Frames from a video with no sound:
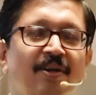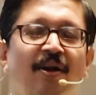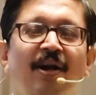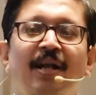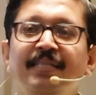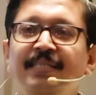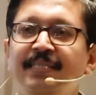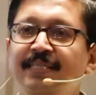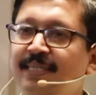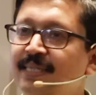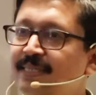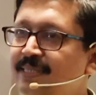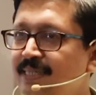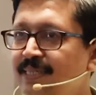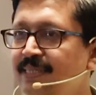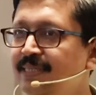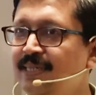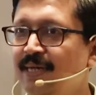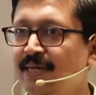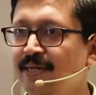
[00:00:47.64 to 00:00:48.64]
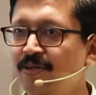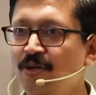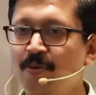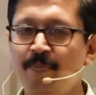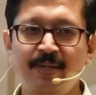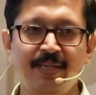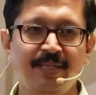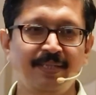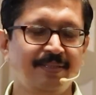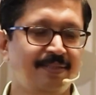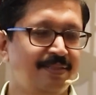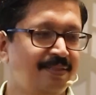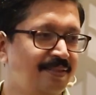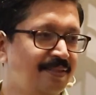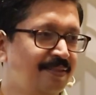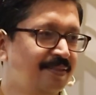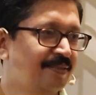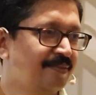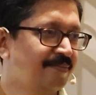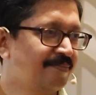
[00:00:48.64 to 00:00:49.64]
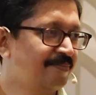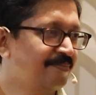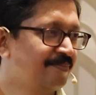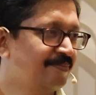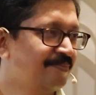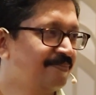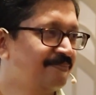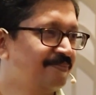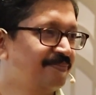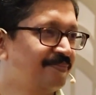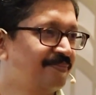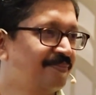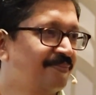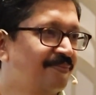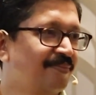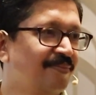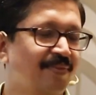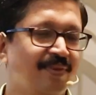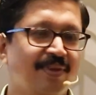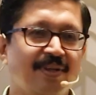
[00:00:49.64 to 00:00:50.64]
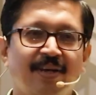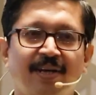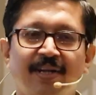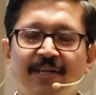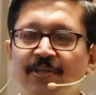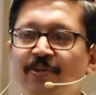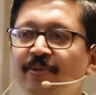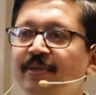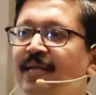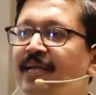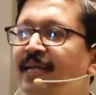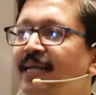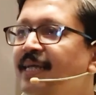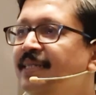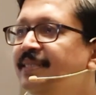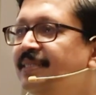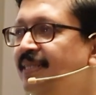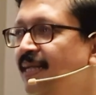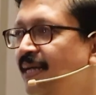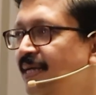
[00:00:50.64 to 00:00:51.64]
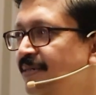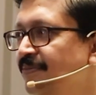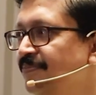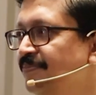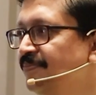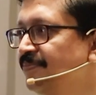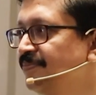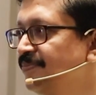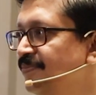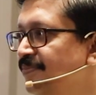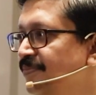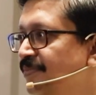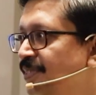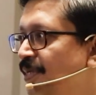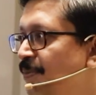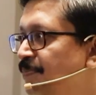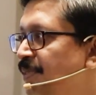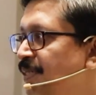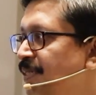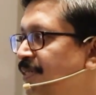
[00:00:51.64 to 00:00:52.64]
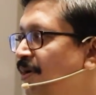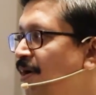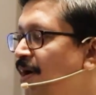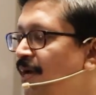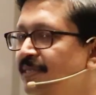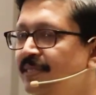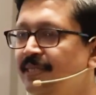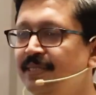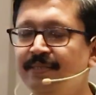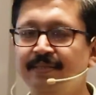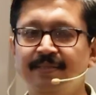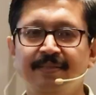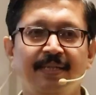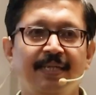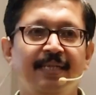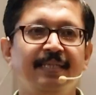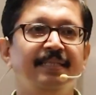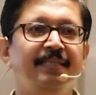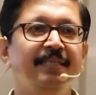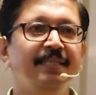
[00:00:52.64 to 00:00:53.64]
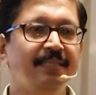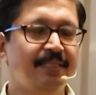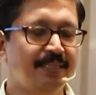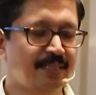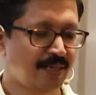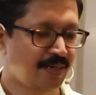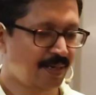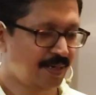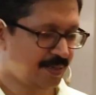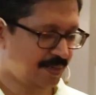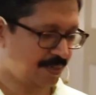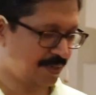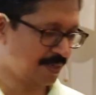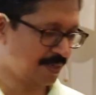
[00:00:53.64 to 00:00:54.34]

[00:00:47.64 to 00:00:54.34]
knowledge is essential. Nobody is arguing against that. Subject knowledge is essential,